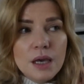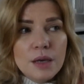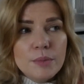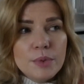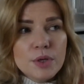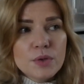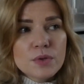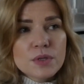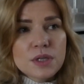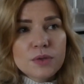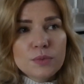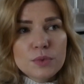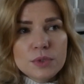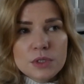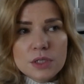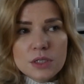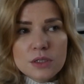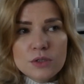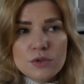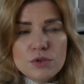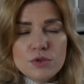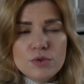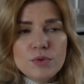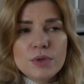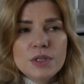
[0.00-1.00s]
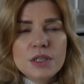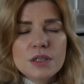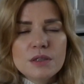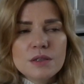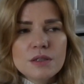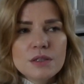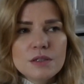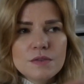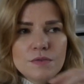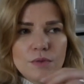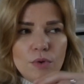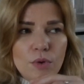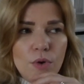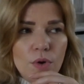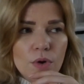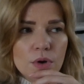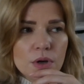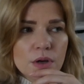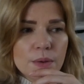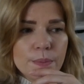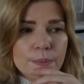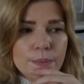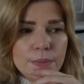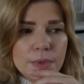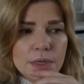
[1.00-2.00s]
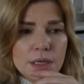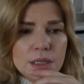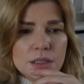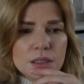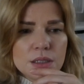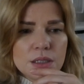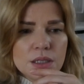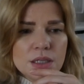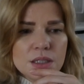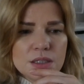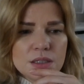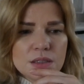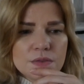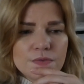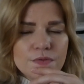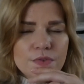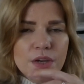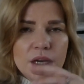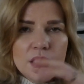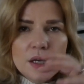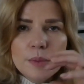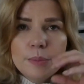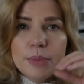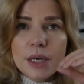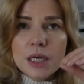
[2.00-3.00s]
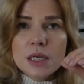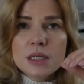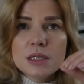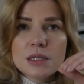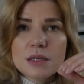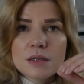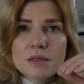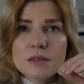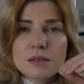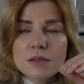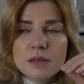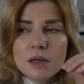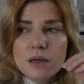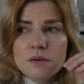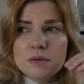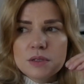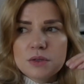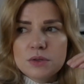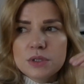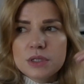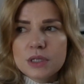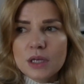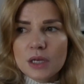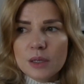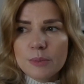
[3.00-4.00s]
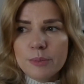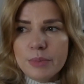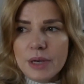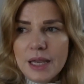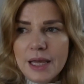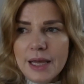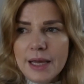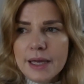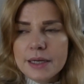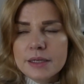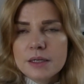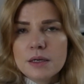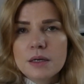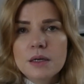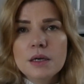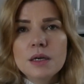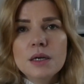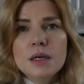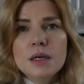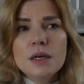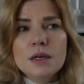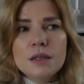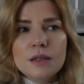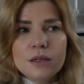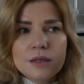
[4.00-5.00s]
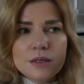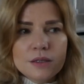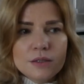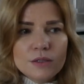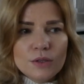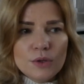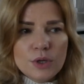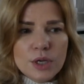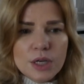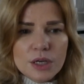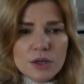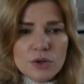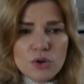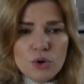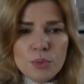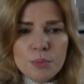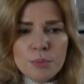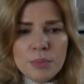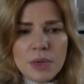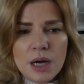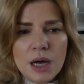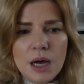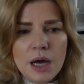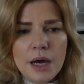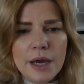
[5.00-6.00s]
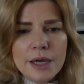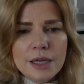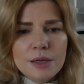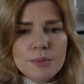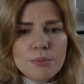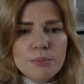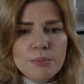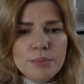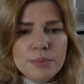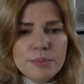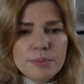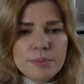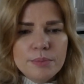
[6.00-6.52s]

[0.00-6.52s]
because I wanted to do it in this vlog, but it's very basic stuff, so it's like black things you can combine.